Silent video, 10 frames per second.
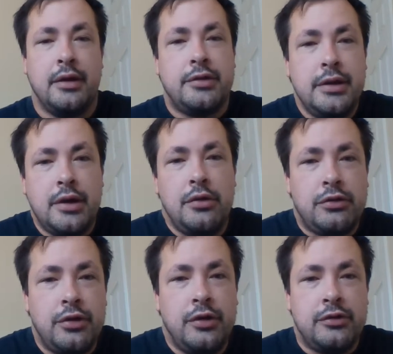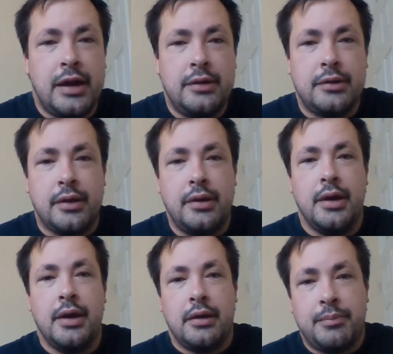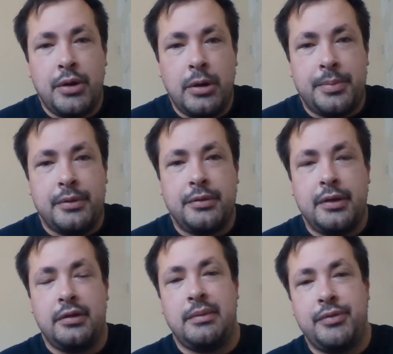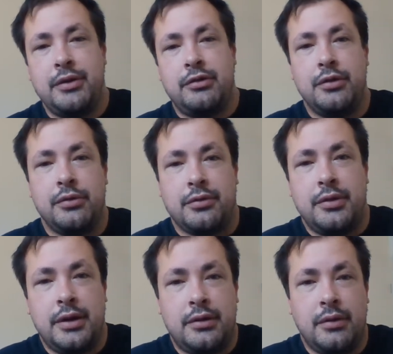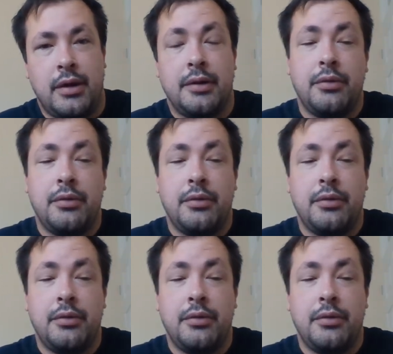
she knows her gender purpose is to bring children into the world.